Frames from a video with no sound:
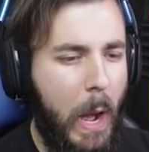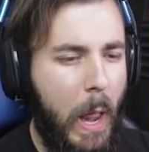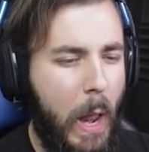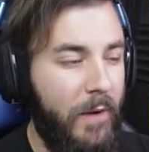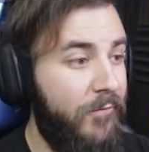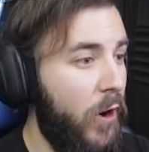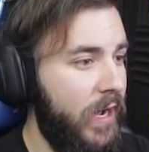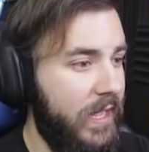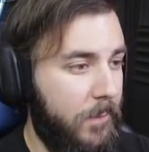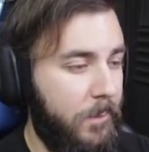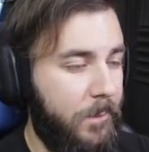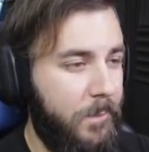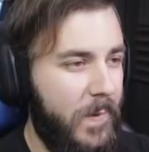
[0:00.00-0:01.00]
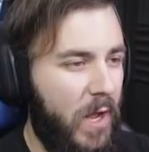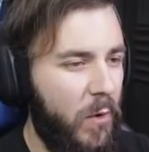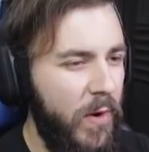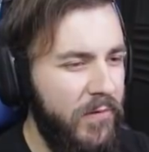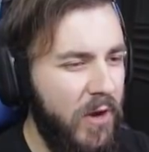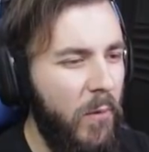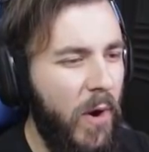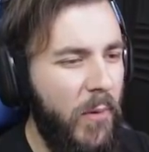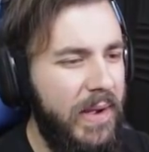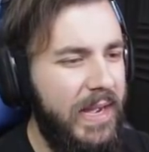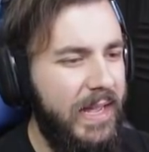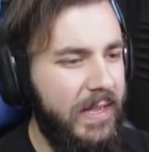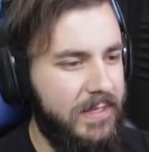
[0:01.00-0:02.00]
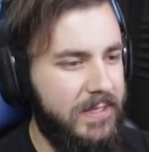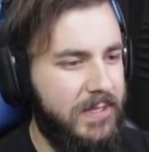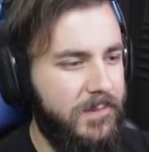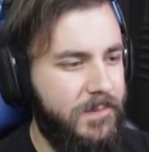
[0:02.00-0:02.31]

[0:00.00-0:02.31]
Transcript: blah, 40. We've got what we need.